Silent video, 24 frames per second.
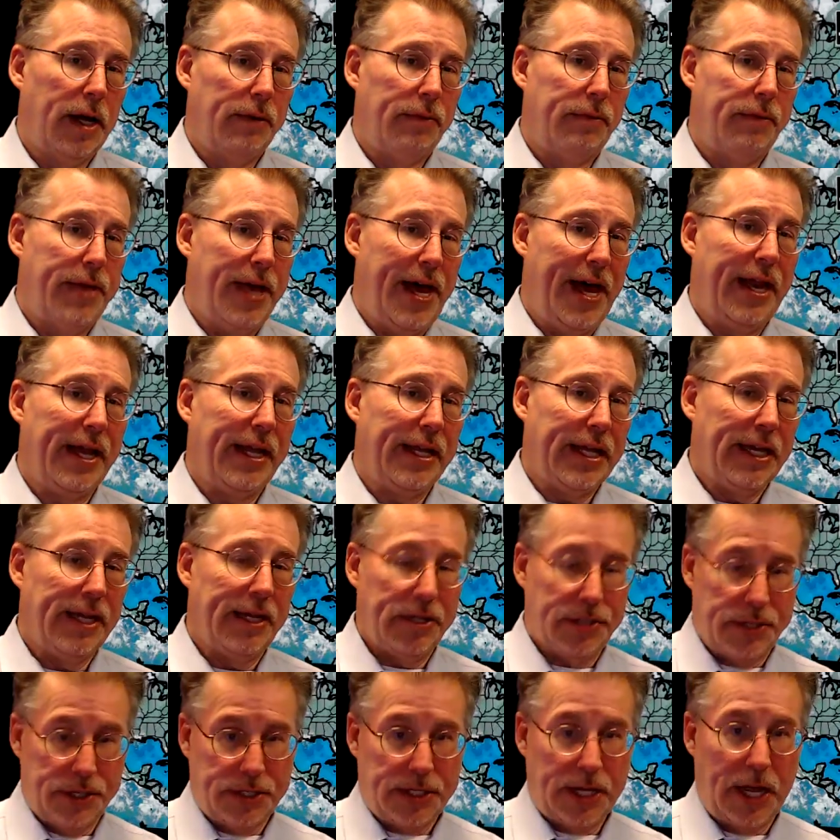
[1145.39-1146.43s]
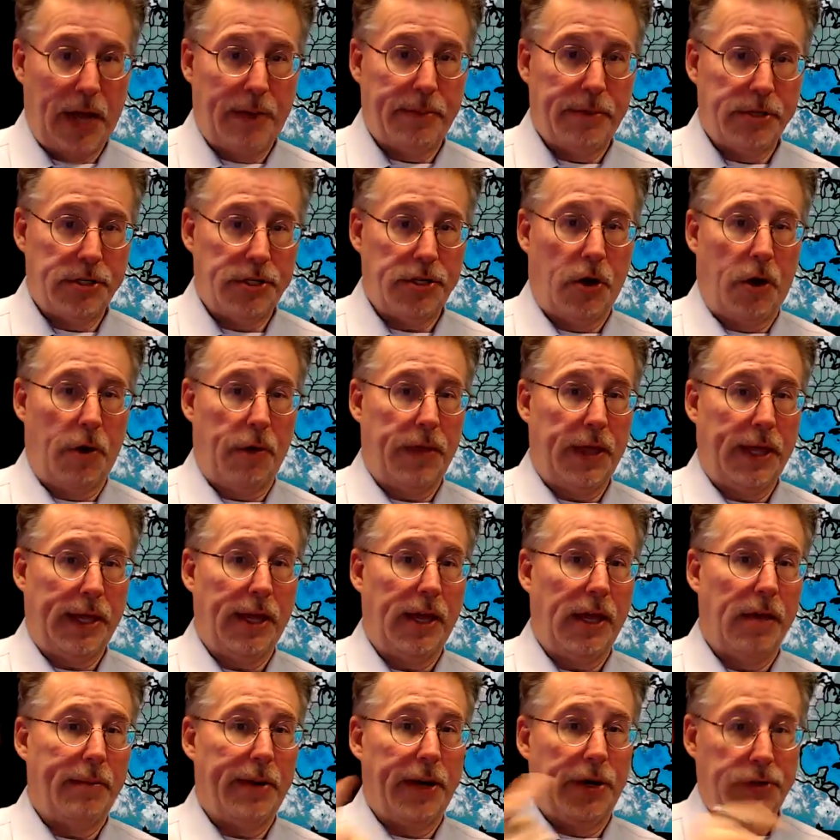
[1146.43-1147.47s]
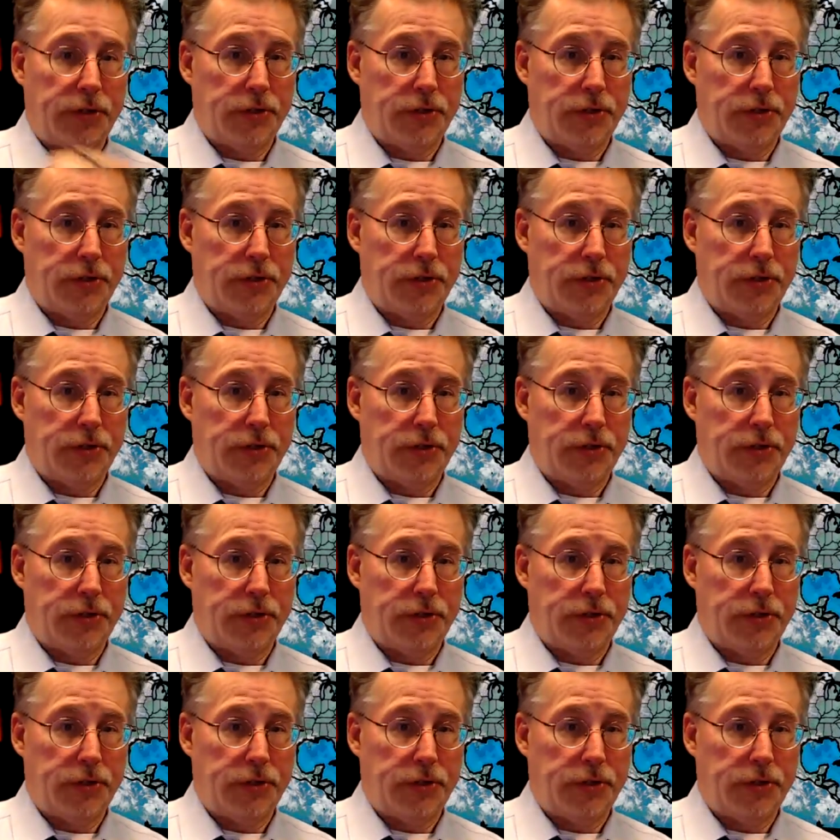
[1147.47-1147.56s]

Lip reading: that again is the time to start thinking about